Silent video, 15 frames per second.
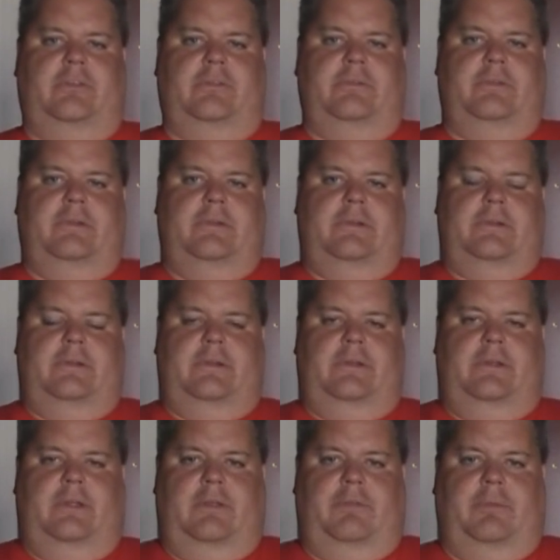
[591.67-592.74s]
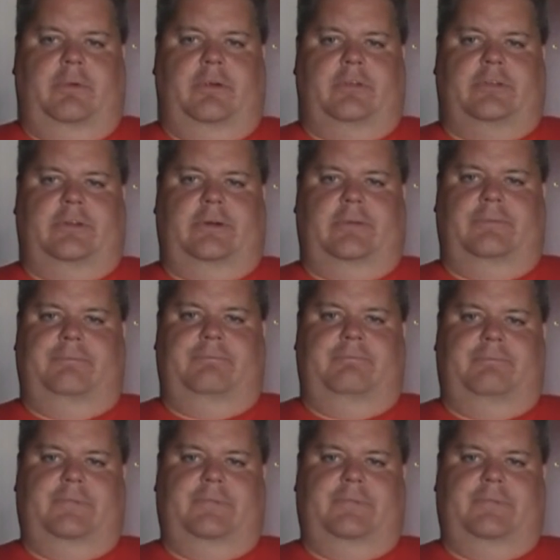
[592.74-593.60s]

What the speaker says: And if it works out,